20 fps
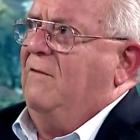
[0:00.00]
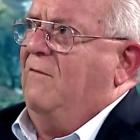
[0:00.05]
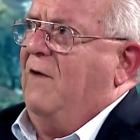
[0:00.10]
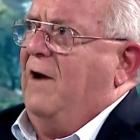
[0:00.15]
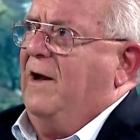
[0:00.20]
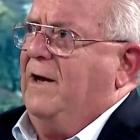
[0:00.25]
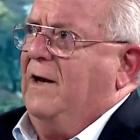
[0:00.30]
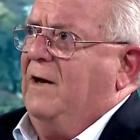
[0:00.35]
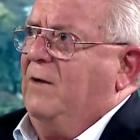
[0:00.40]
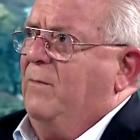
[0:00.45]

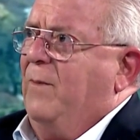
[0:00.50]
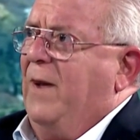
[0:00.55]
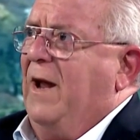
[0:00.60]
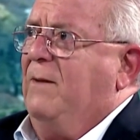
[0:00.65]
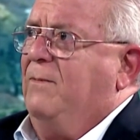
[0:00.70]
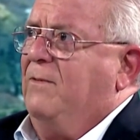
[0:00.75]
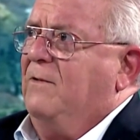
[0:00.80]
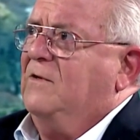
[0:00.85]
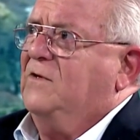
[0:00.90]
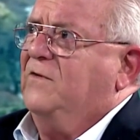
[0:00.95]
writing
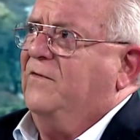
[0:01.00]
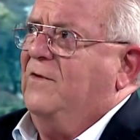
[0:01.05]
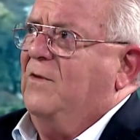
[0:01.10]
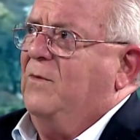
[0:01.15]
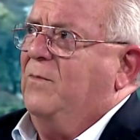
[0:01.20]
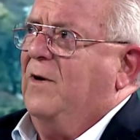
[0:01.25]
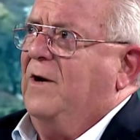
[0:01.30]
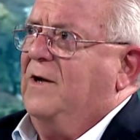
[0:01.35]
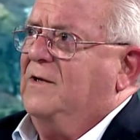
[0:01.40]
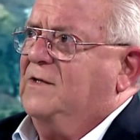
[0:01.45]
papers for
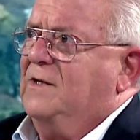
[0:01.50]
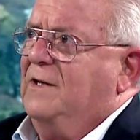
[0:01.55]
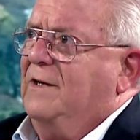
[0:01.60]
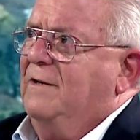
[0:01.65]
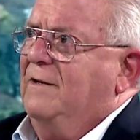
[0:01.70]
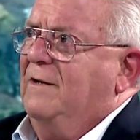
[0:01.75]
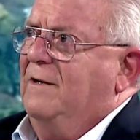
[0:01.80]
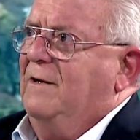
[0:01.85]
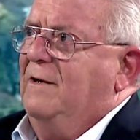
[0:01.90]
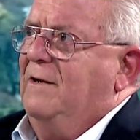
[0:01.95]
the president,